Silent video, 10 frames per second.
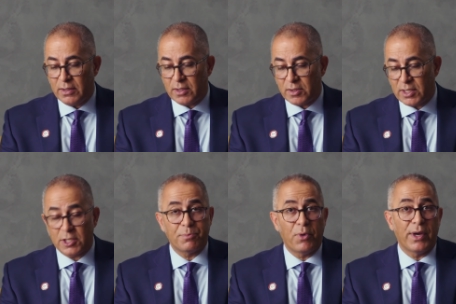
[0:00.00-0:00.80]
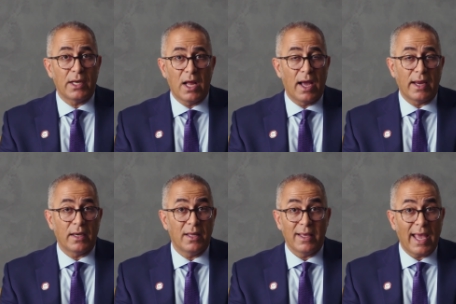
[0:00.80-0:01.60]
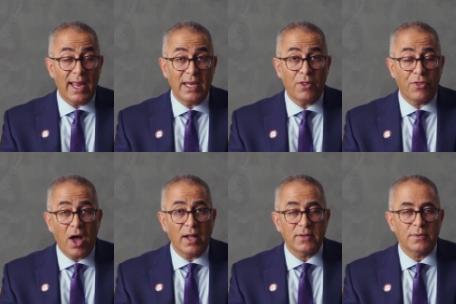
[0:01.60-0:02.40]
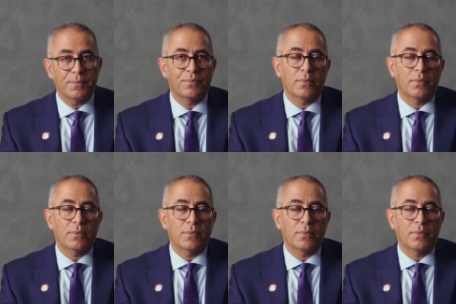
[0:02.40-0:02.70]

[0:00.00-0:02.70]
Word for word: to 6.9. Any thoughts?